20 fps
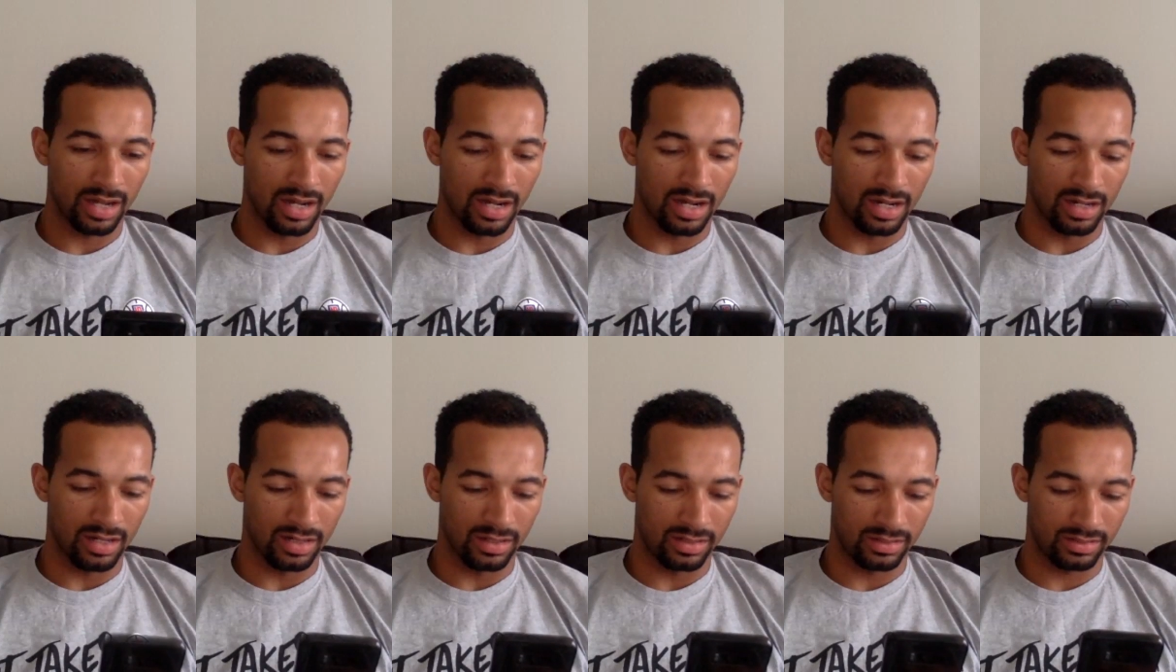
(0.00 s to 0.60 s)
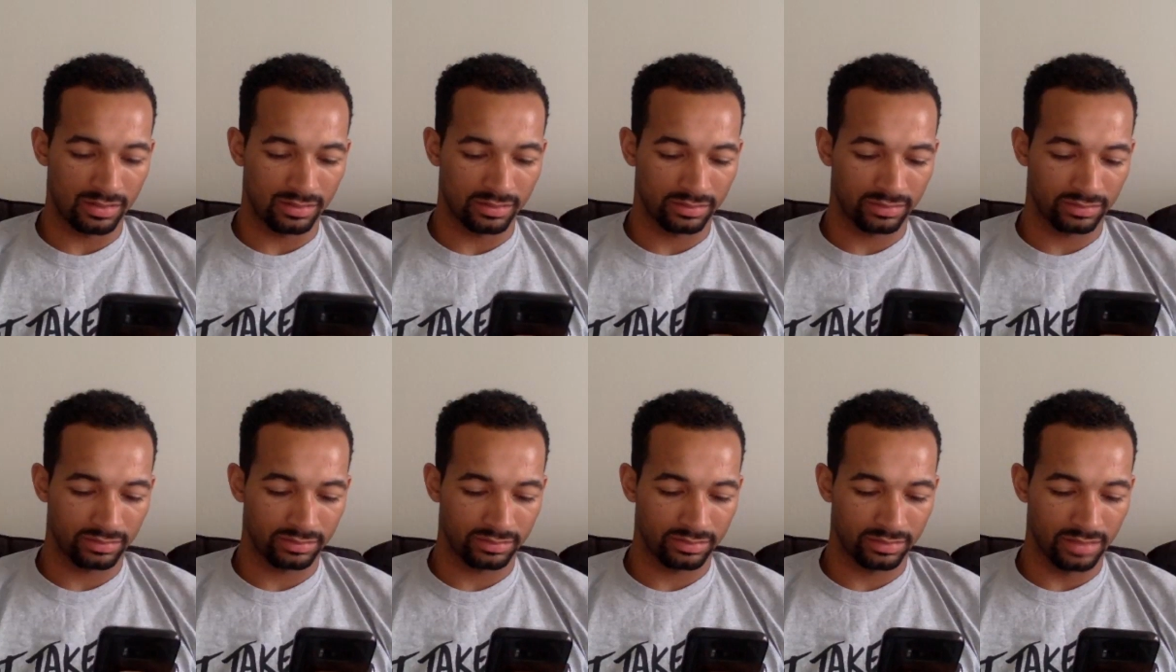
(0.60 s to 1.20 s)
Oh
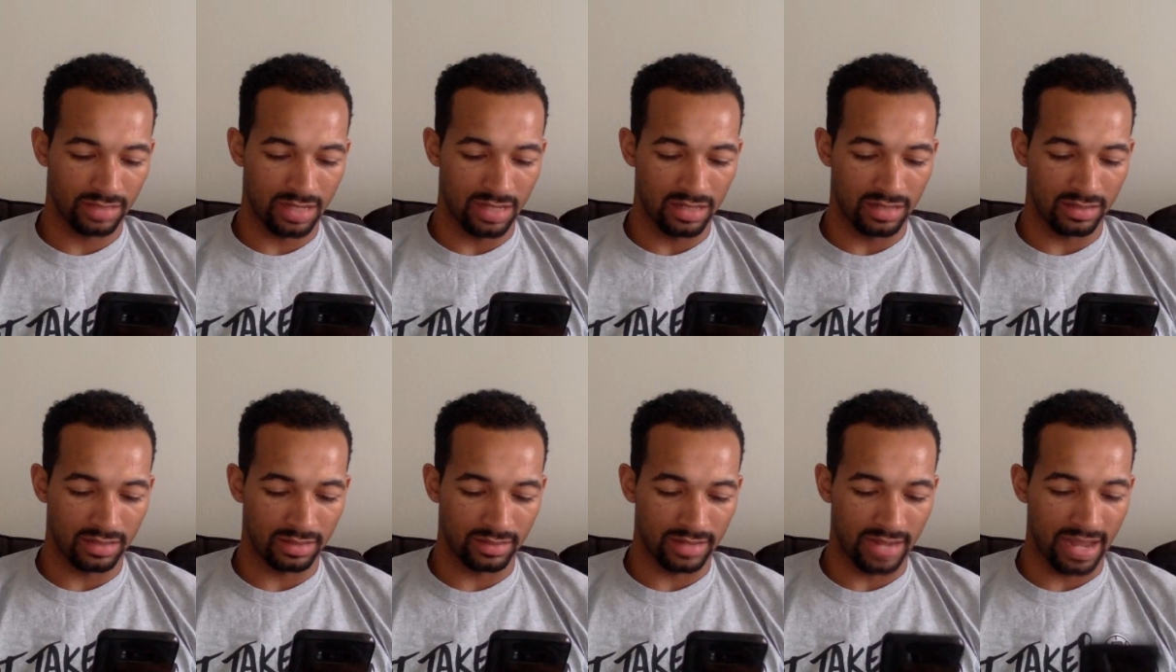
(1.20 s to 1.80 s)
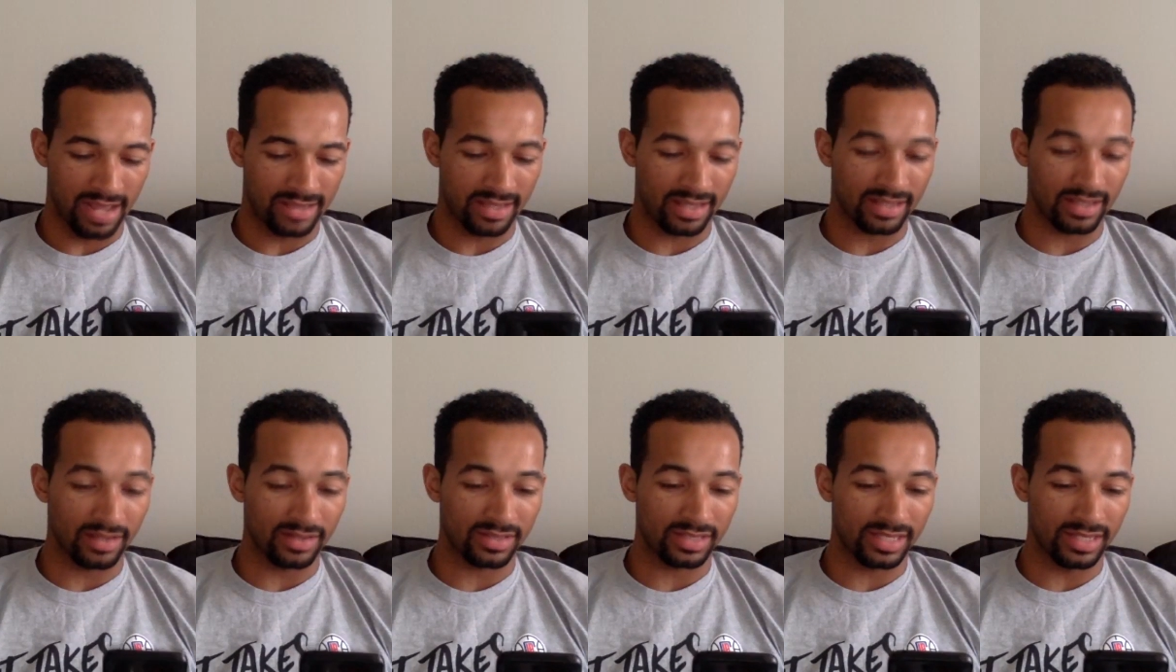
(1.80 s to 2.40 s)
no, I thought
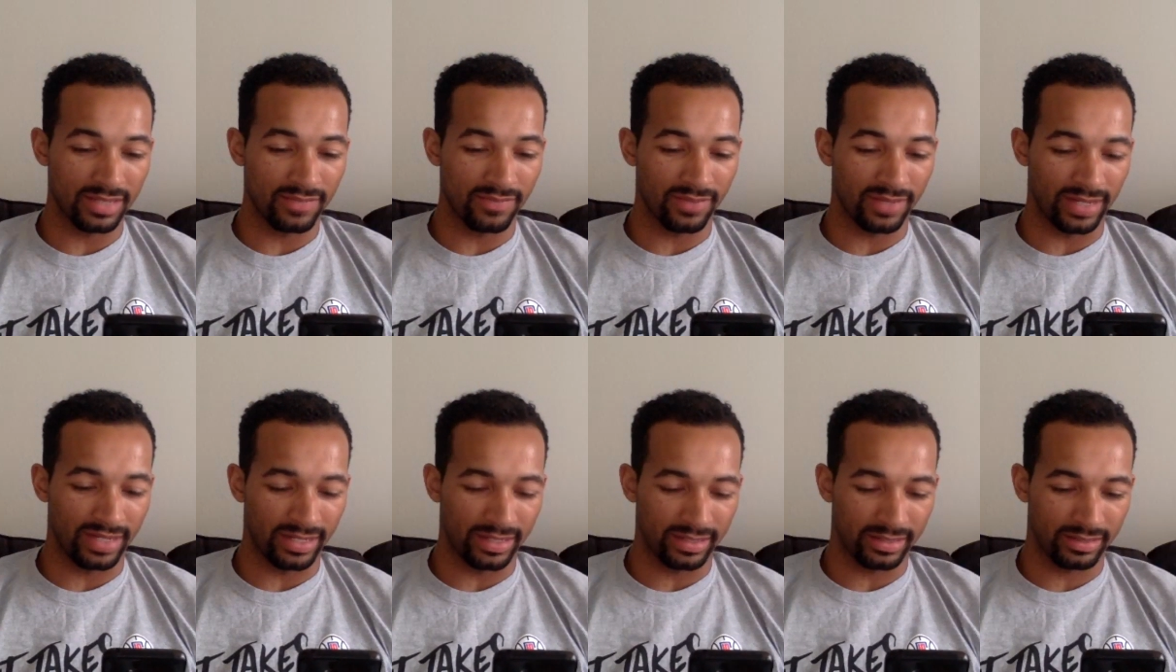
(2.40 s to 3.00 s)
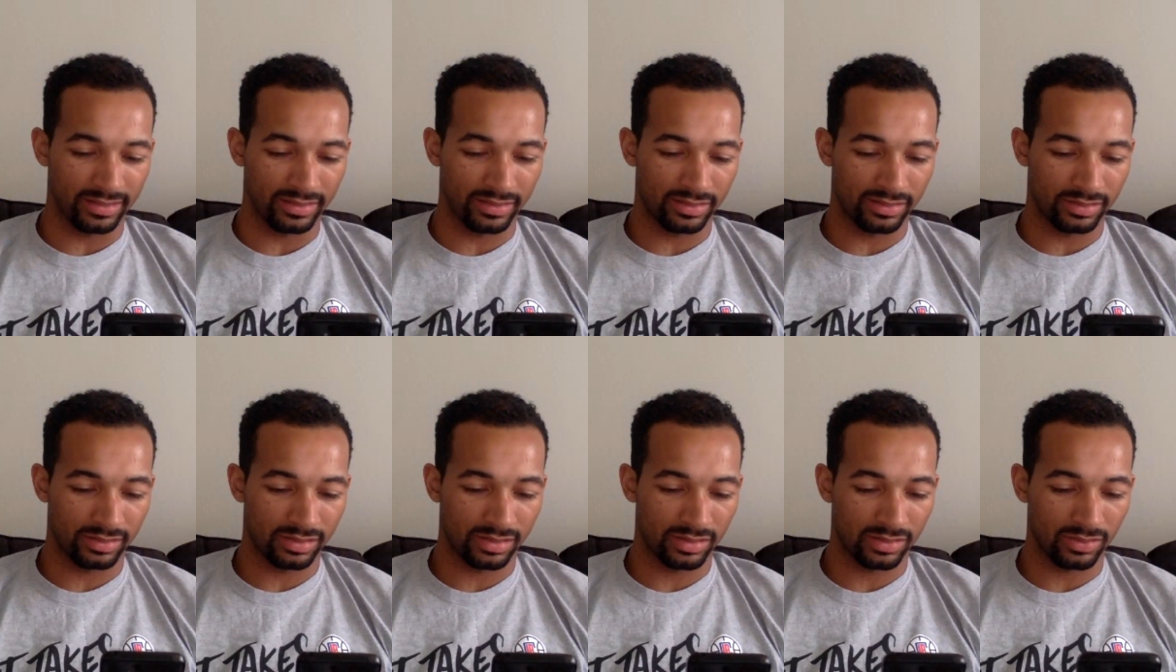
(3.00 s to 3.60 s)
that was an invite.
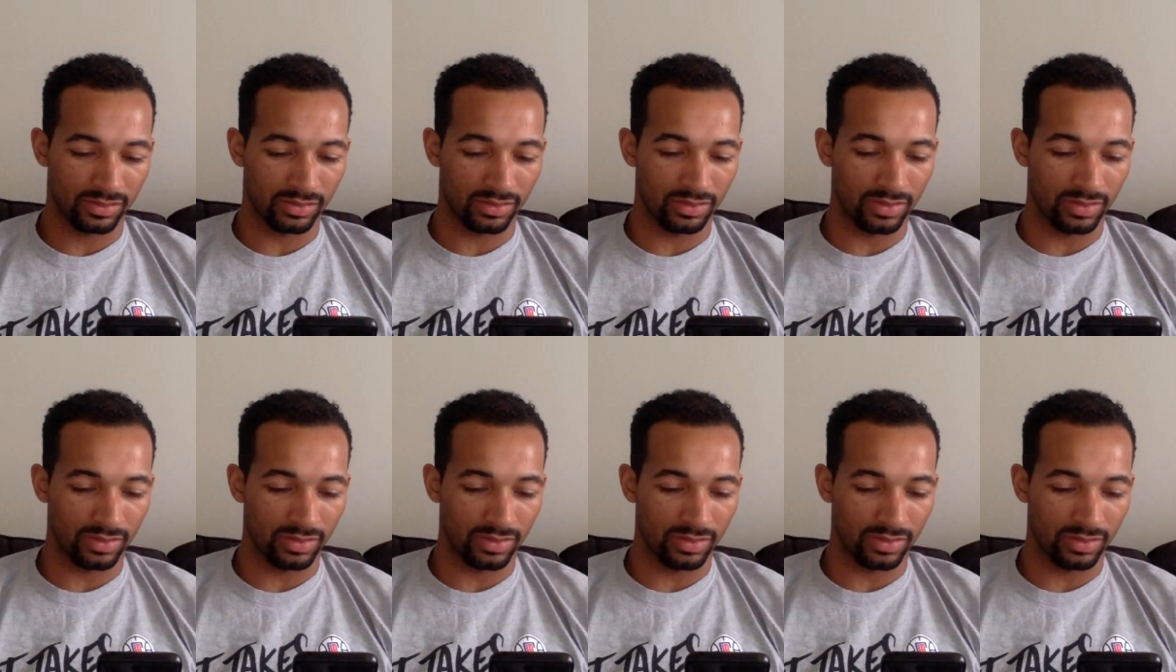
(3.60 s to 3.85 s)
Oh,